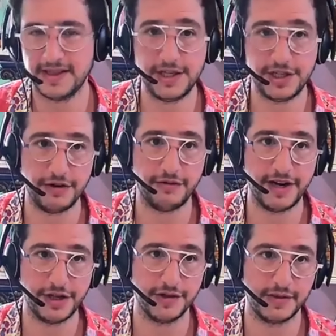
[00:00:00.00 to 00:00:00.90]

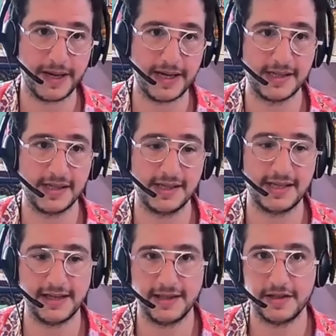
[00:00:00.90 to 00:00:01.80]
multi-generational
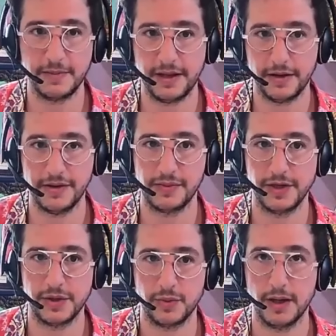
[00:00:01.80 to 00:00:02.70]
spaces tended to be
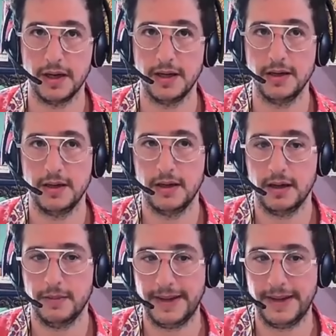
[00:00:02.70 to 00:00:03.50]
those which were